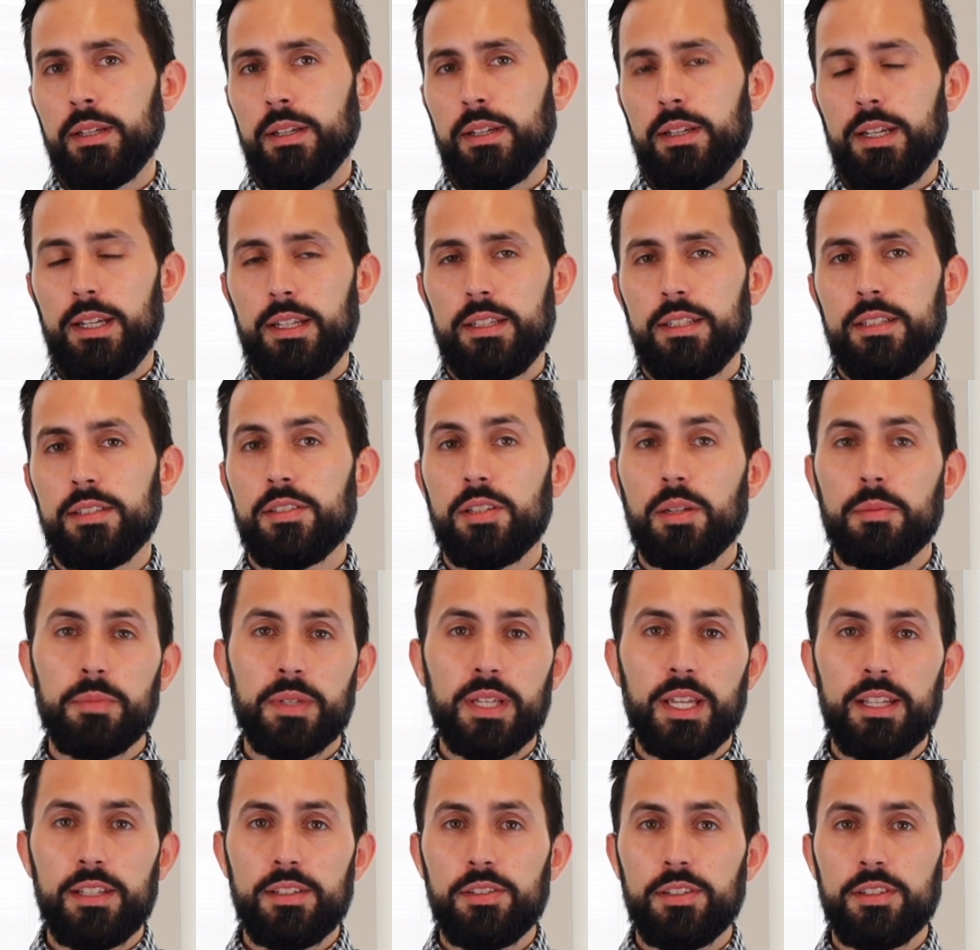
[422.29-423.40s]
And in some
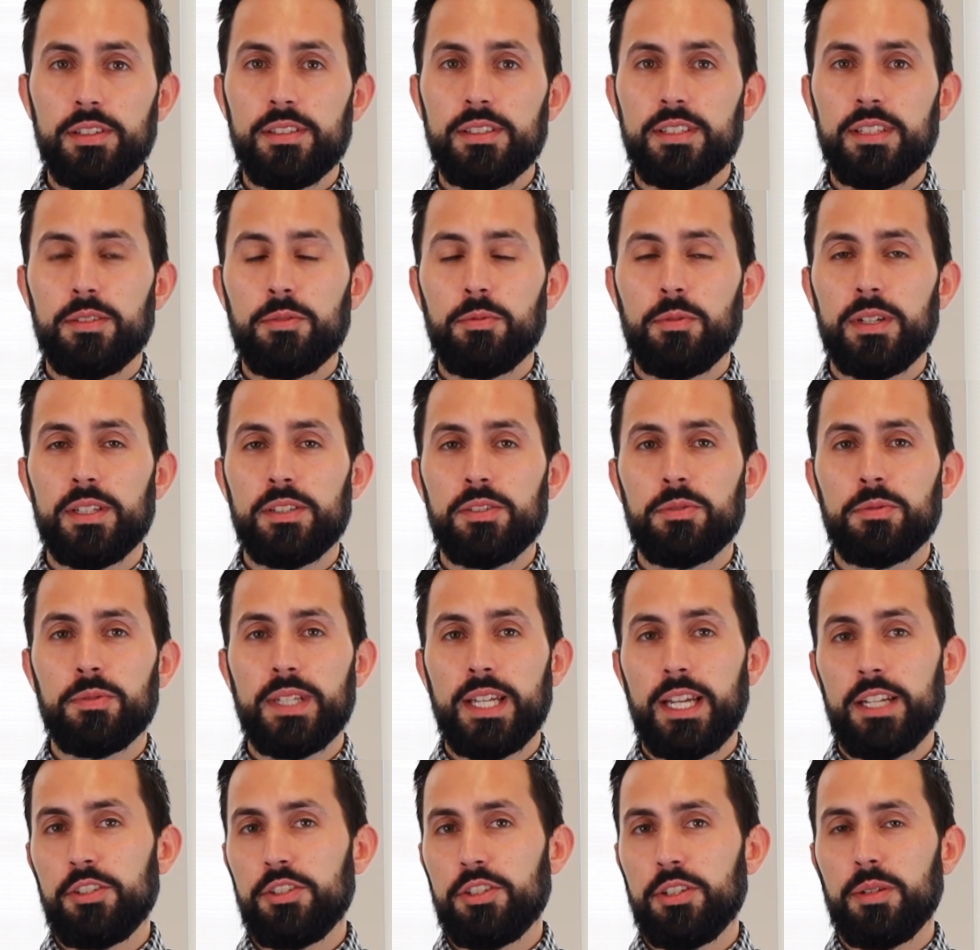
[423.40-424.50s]
cases, it was to
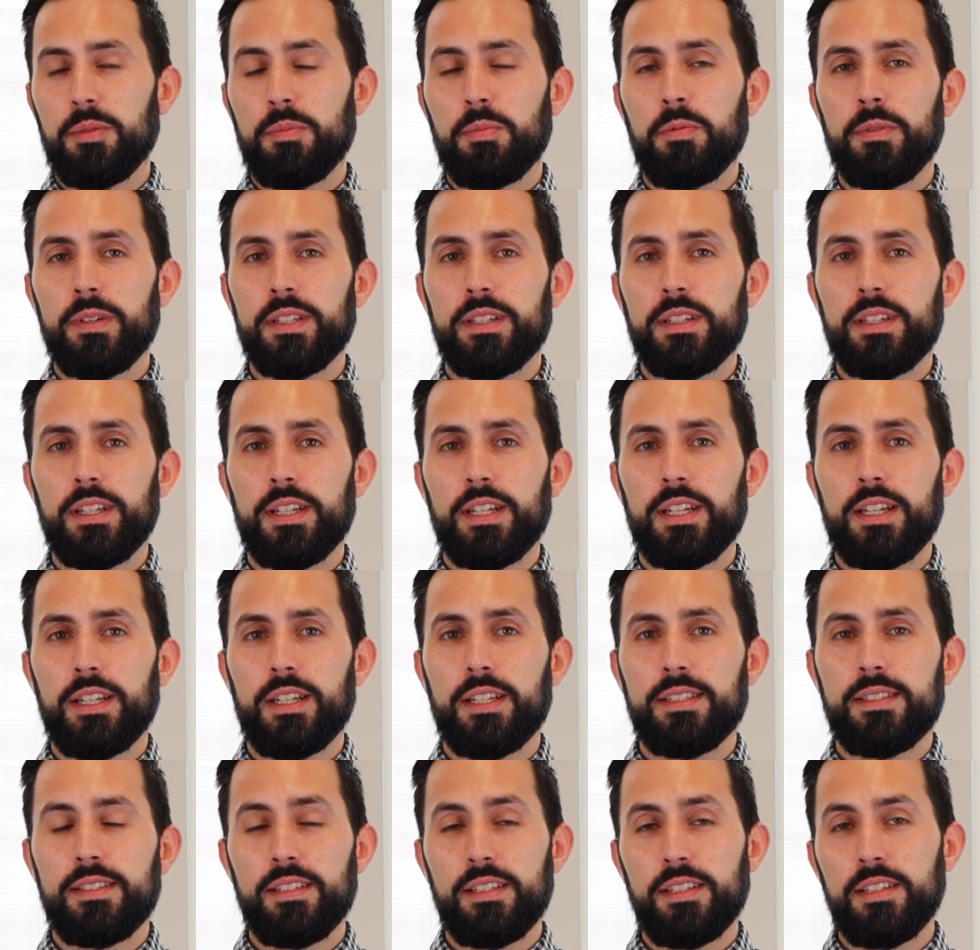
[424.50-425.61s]
catch up with
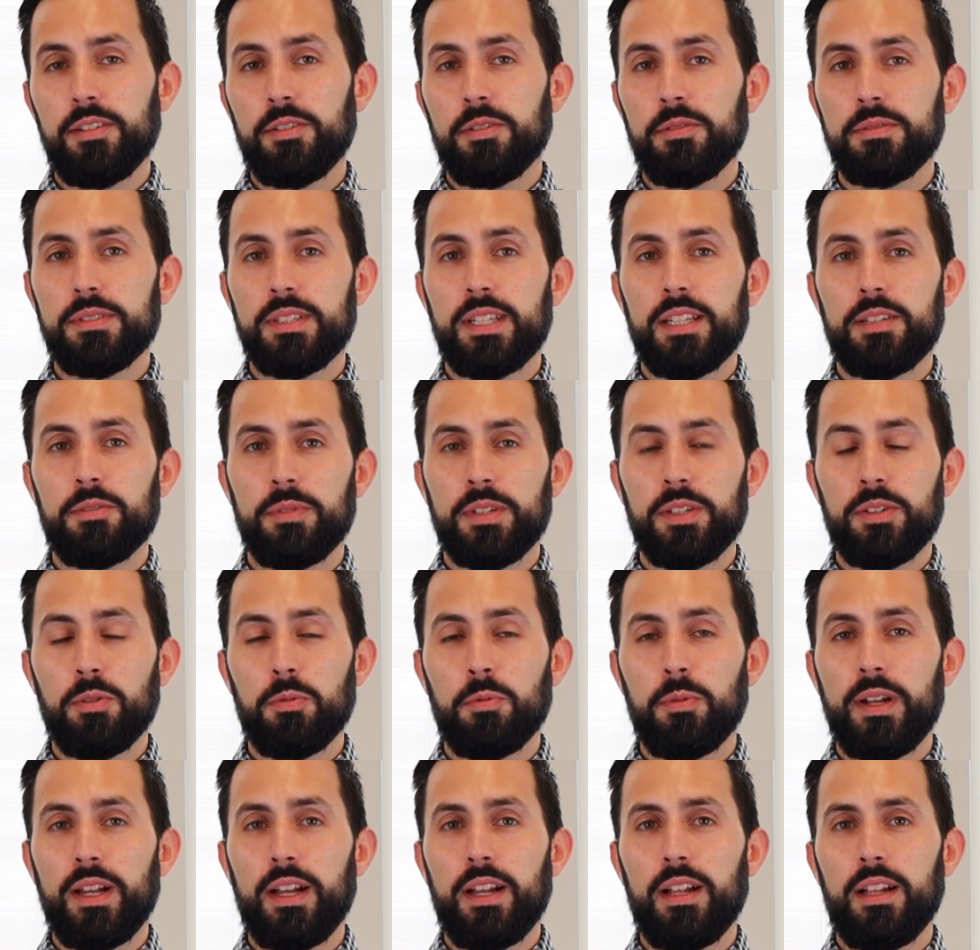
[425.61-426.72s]
CEOs that we know
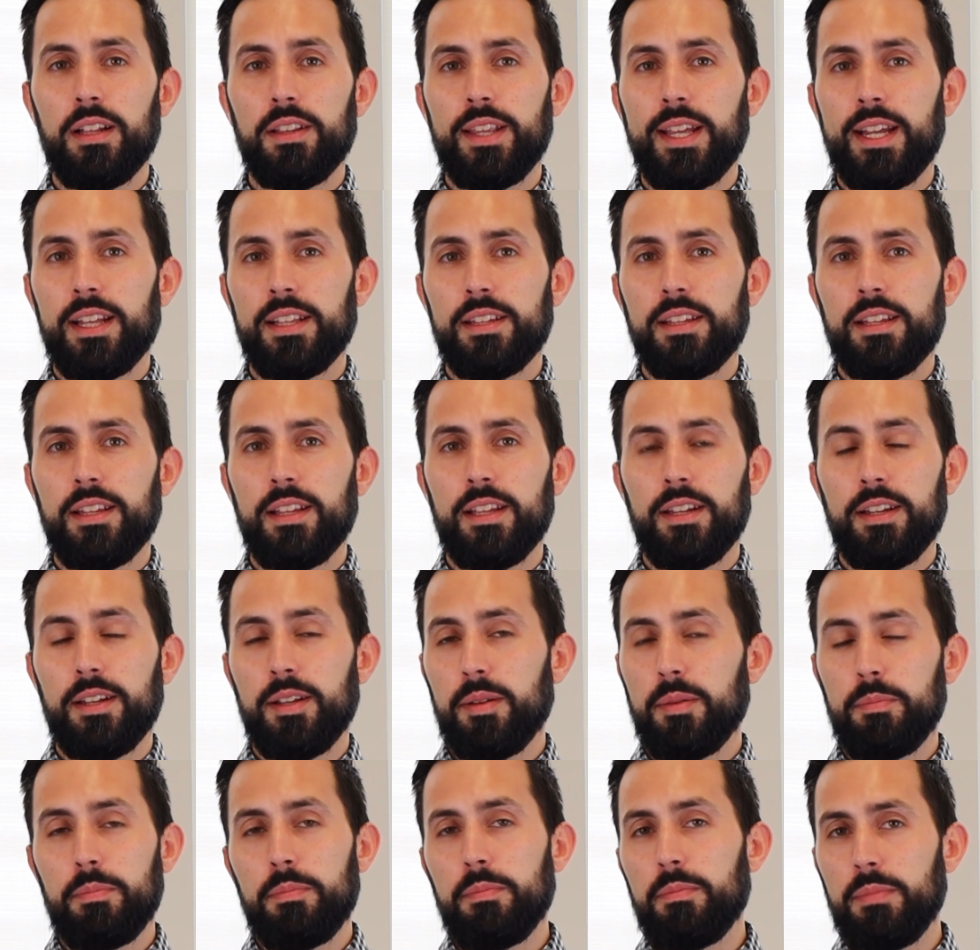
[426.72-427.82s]
well, that
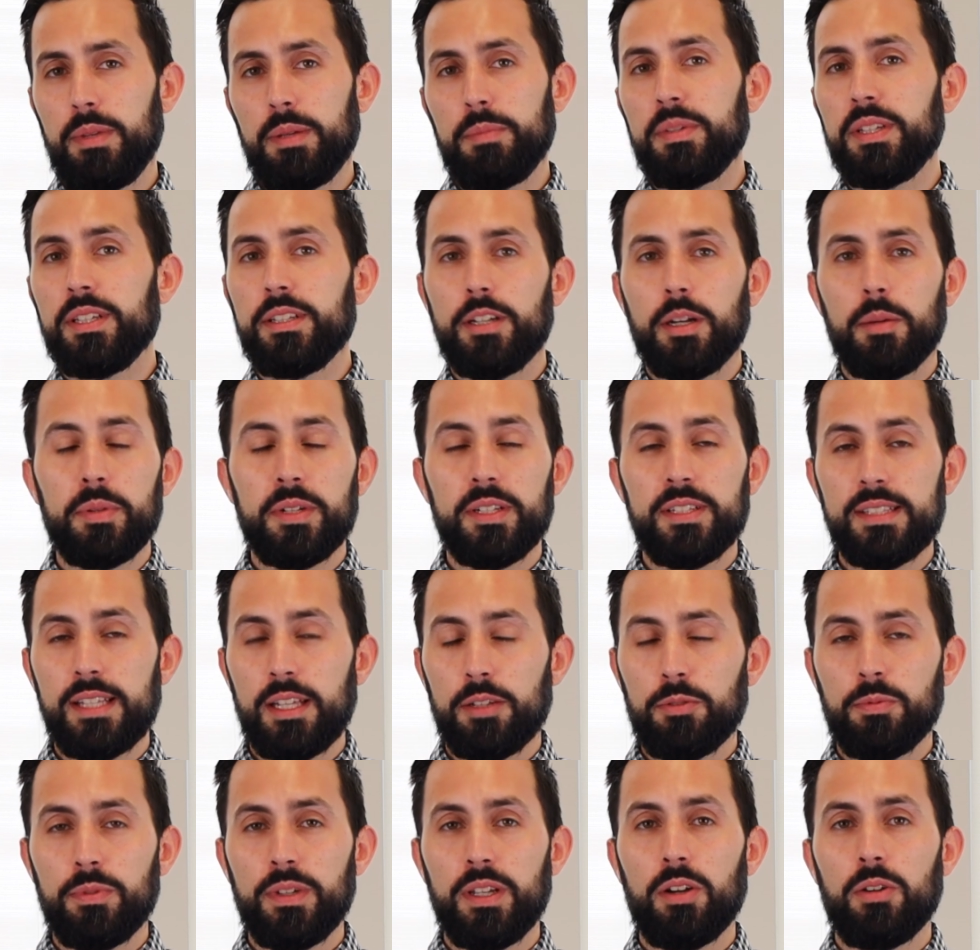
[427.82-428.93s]
maybe companies
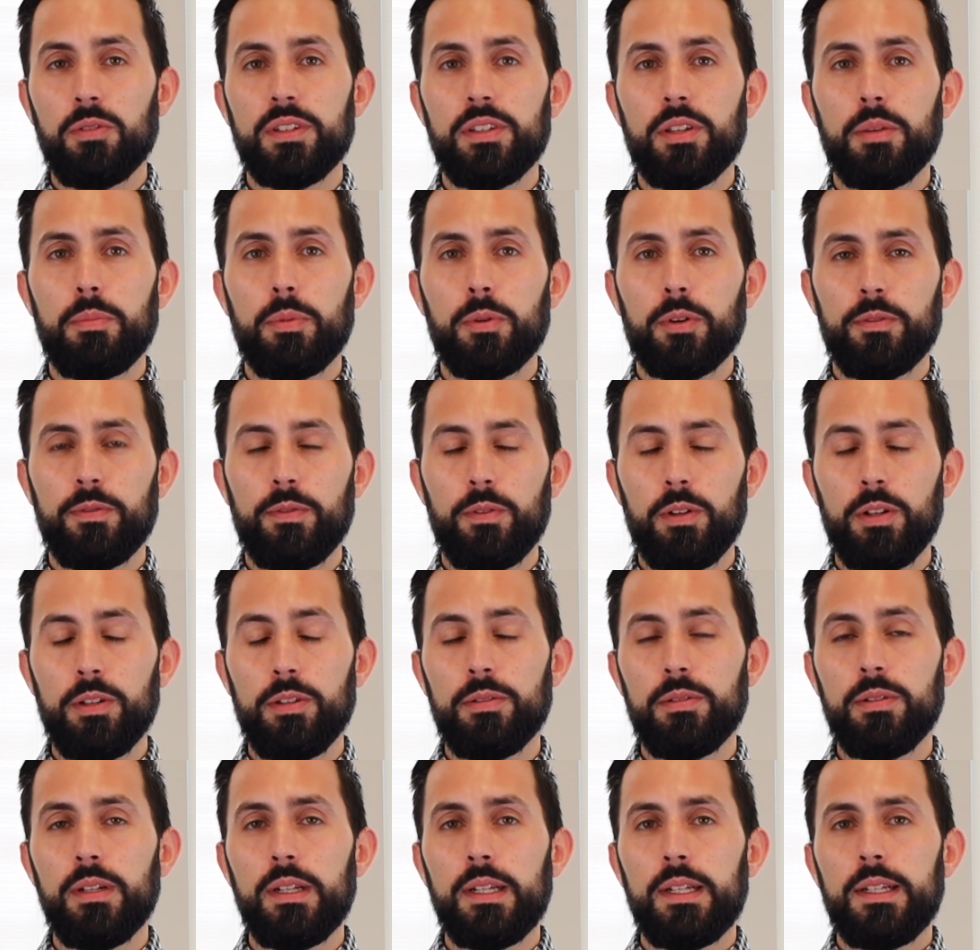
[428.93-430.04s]
that we own in the
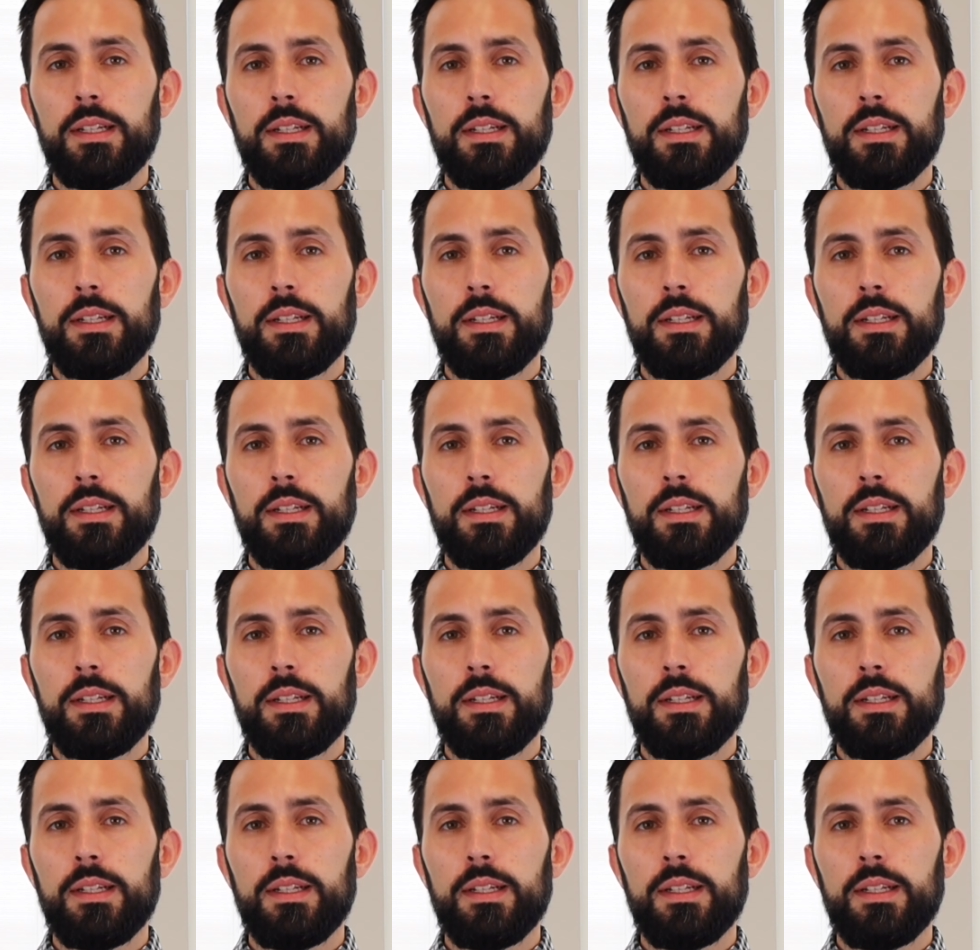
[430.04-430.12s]
portfolio.